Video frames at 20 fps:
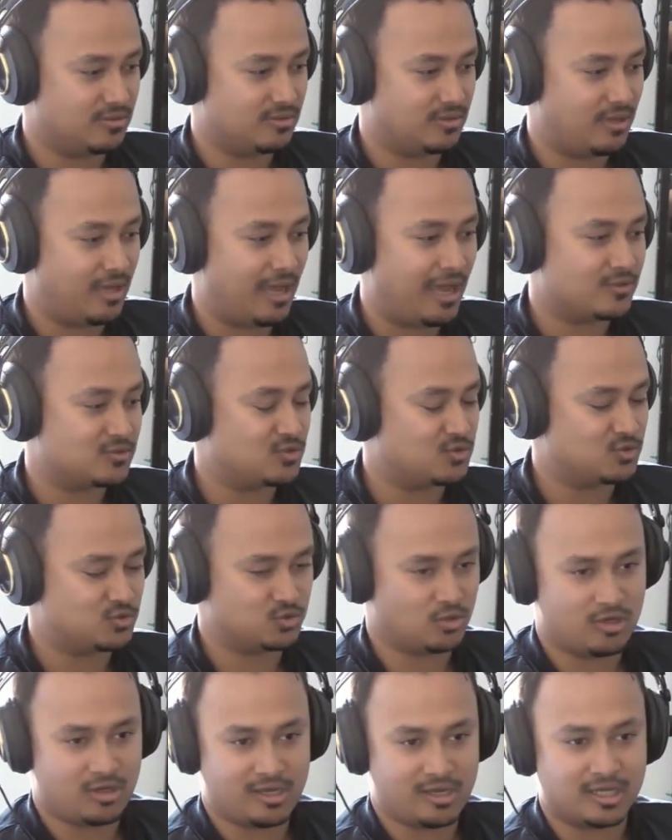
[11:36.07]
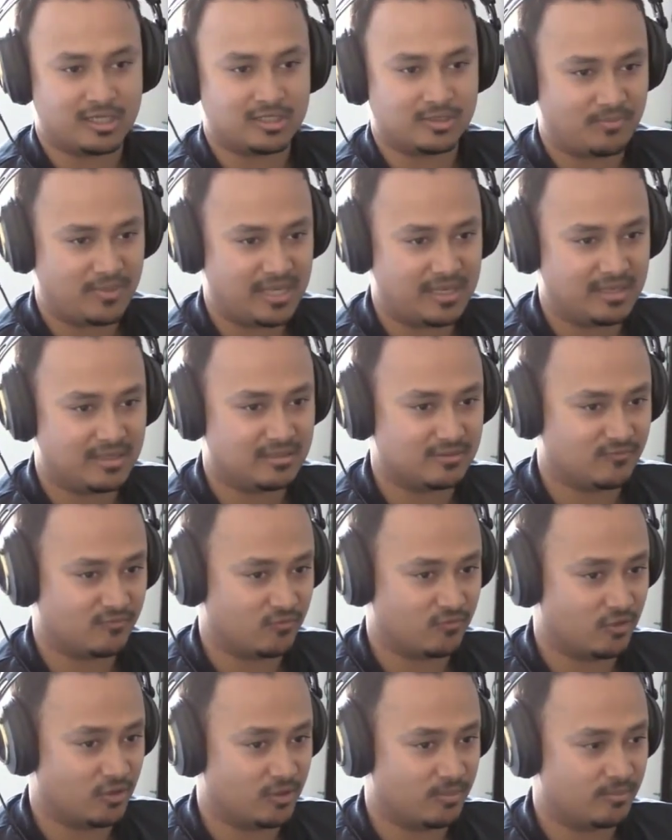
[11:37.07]
how to draw, how to paint
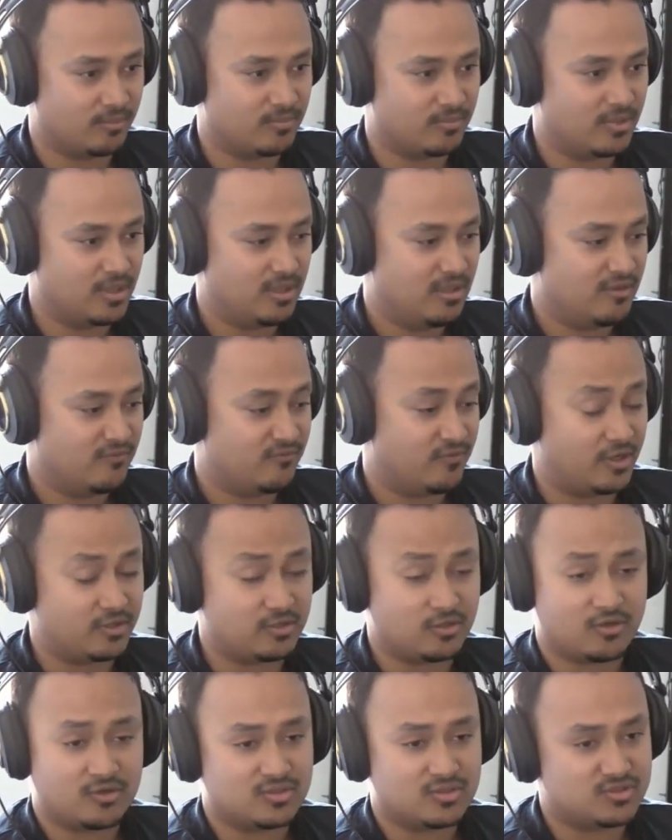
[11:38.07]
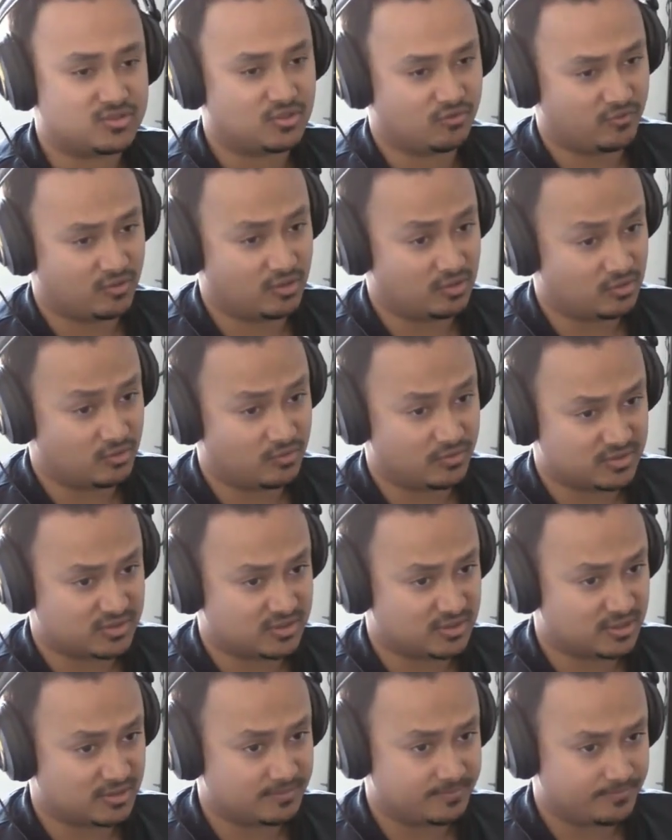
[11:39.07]
from fine artists over at
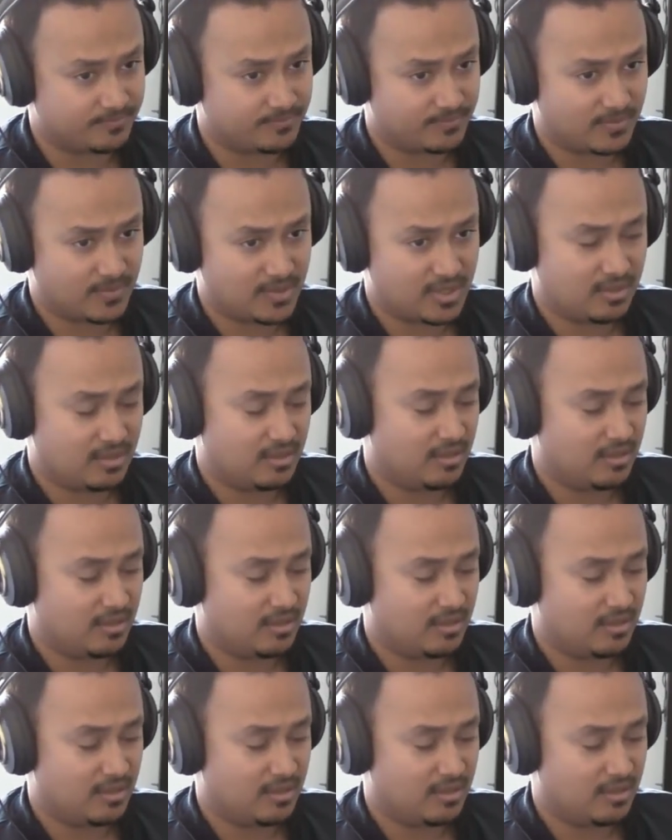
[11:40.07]
USC. Okay.